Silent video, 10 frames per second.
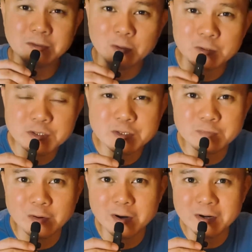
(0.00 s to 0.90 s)
notes
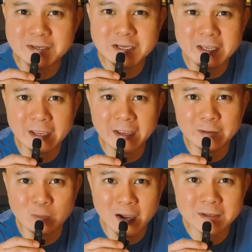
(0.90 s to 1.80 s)
for
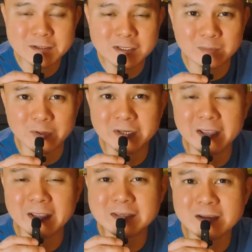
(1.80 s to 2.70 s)
CK1 Summer
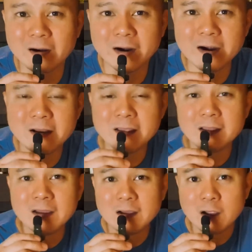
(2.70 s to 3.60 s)
Daze are
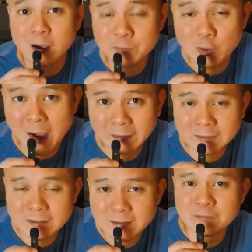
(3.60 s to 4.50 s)
kumquat
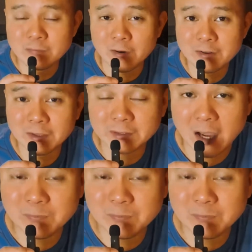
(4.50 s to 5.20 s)
for the top